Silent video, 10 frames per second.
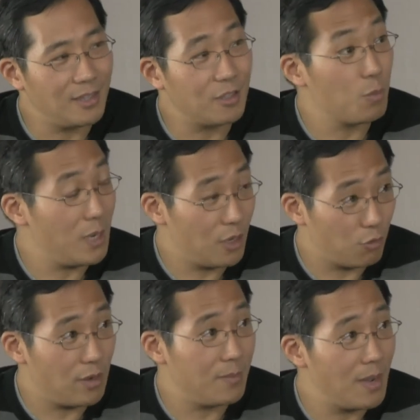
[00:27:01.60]
things are being
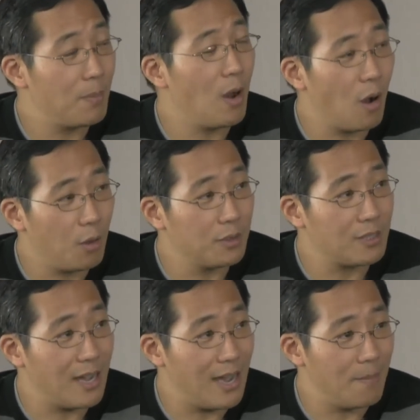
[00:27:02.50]
dreamed up all the
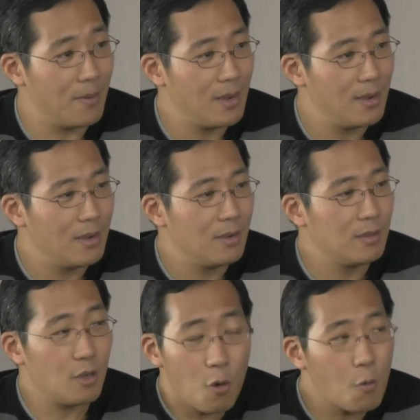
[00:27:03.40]
time.
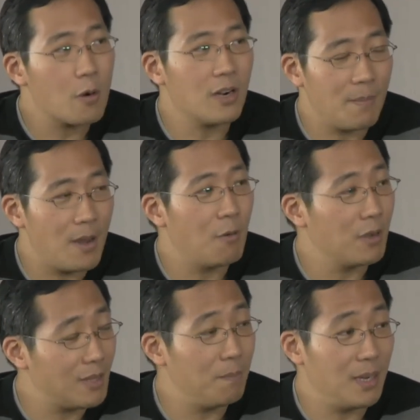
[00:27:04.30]
Don't worry about
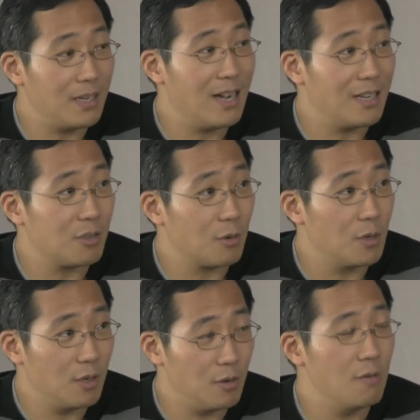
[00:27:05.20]
what the big guys are
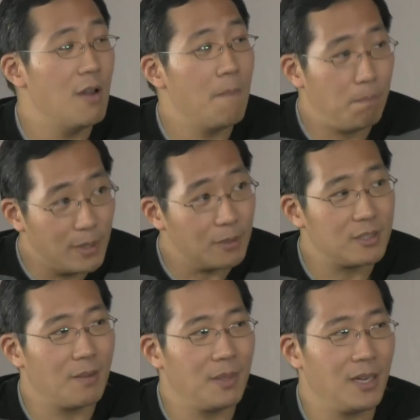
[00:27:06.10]
going to do. Build
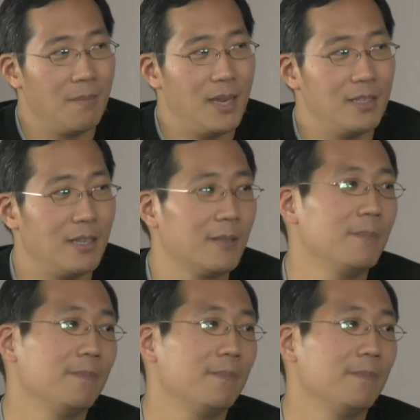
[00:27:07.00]
something amazing.